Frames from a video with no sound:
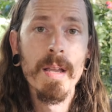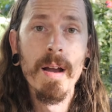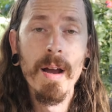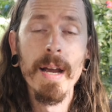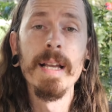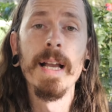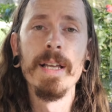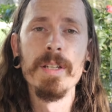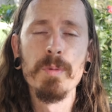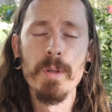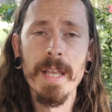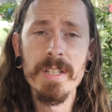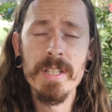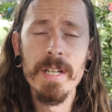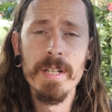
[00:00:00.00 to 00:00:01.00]
All right guys, well
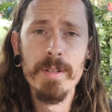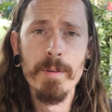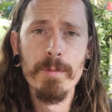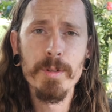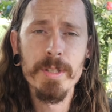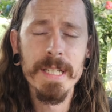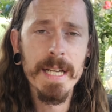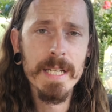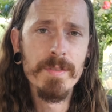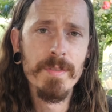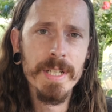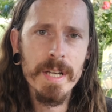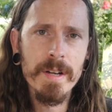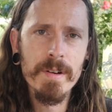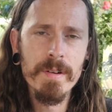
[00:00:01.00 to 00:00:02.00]
that's going to do it for today's
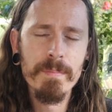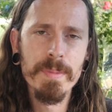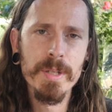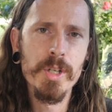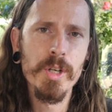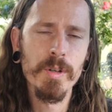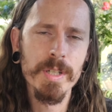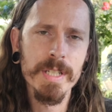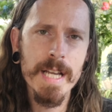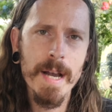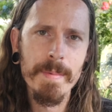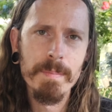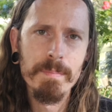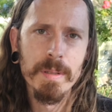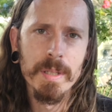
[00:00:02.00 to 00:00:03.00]
video. Be sure and
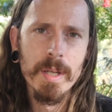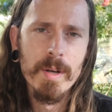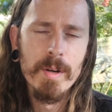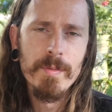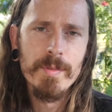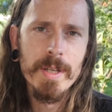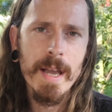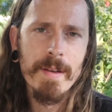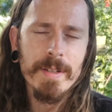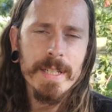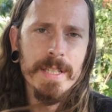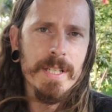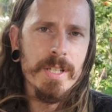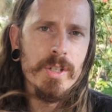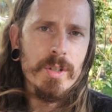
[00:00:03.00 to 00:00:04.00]
comment below if you have any
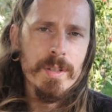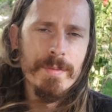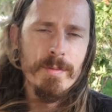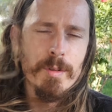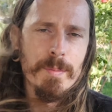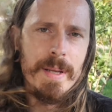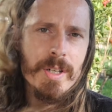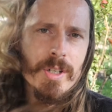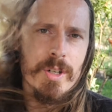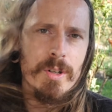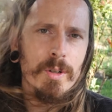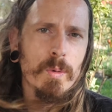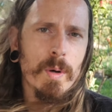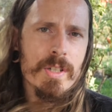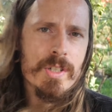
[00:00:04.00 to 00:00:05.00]
additional information or
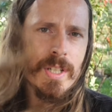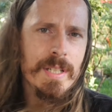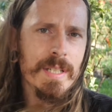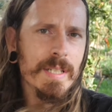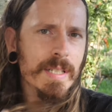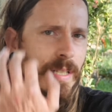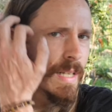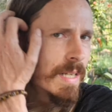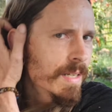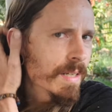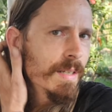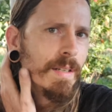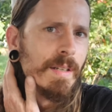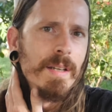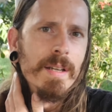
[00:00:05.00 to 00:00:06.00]
questions.
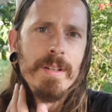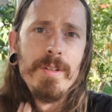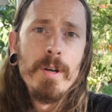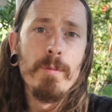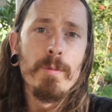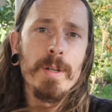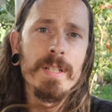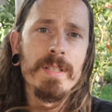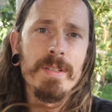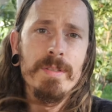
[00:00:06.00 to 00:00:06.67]
And don't forget